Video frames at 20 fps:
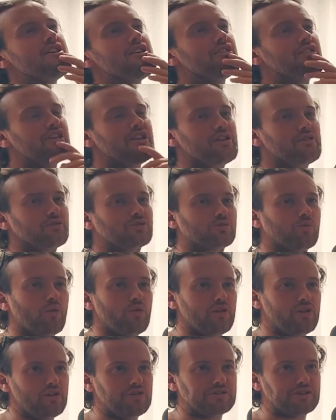So
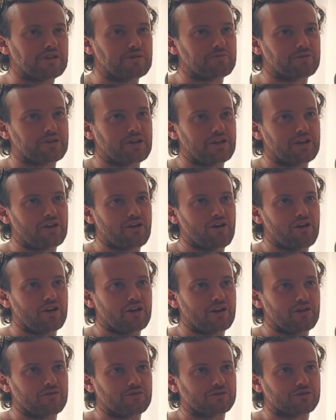one thing you said at the beginning
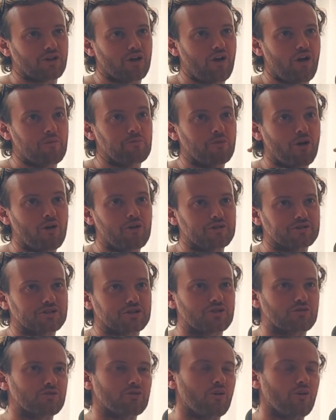earlier was like I'm known as
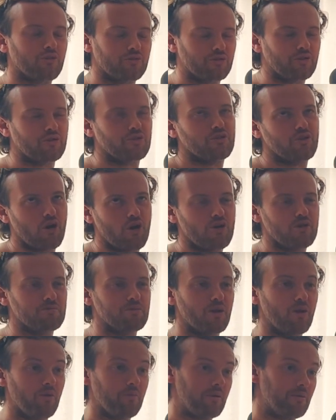not known,
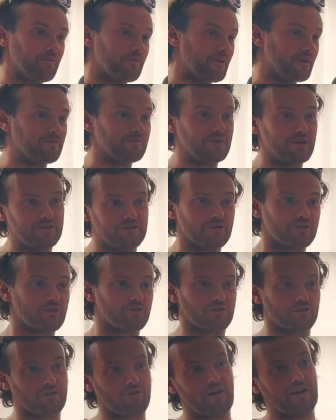but a lot of people think of me as
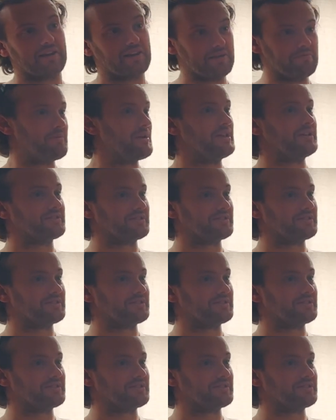the cranky pizza